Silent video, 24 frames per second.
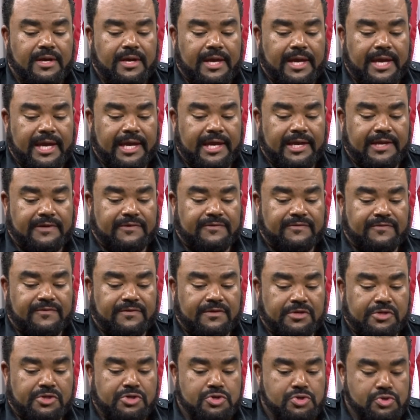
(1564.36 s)
Is
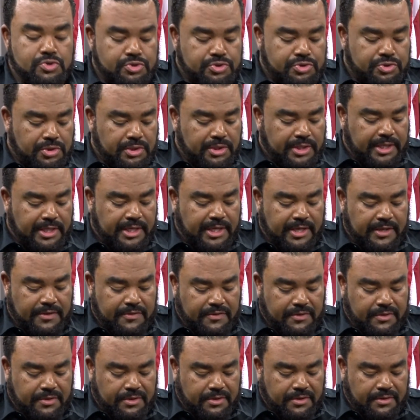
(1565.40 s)
usually
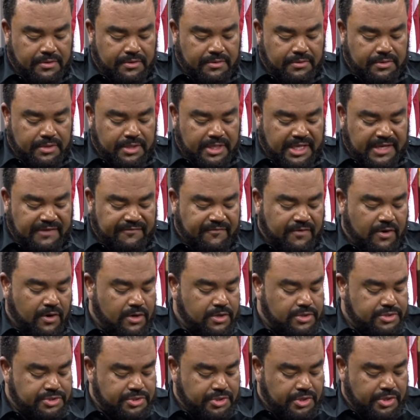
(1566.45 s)
the gift
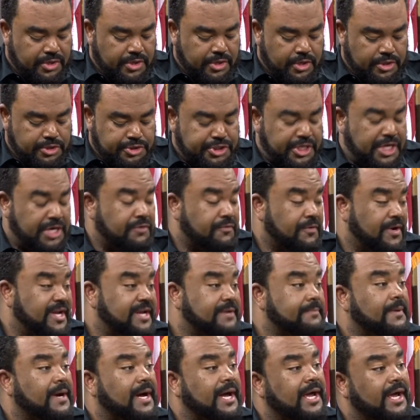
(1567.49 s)
cards are
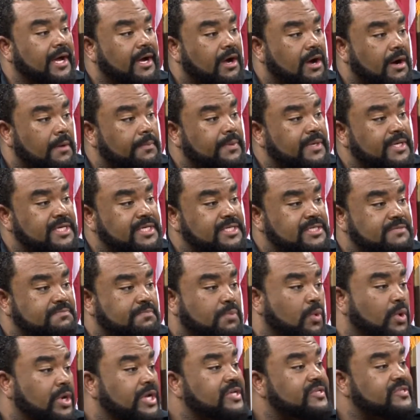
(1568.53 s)
generated by a company's
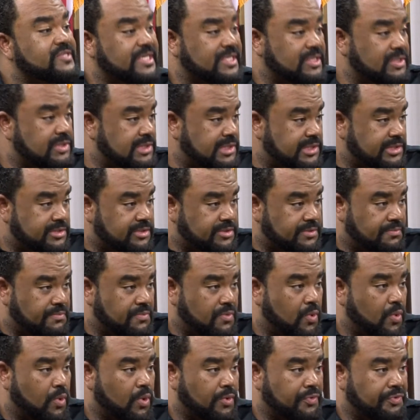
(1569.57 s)
point of sale system
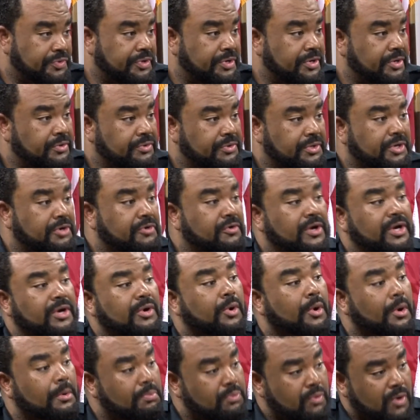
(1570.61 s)
or their credit
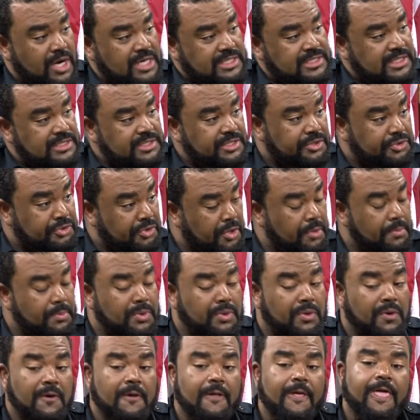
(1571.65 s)
card processing
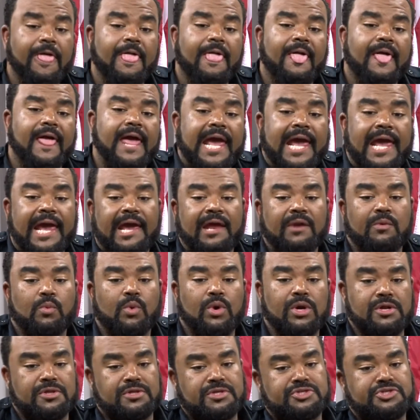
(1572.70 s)
terminal. And
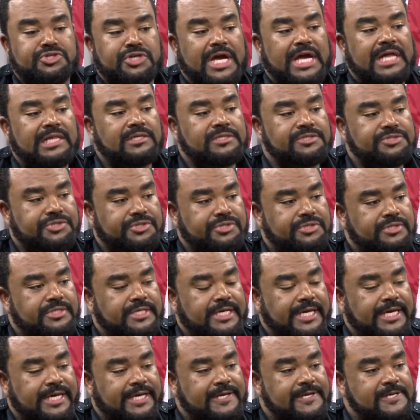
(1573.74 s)
one of the challenges
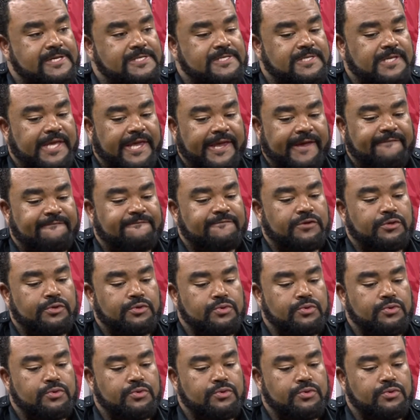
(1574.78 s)
is if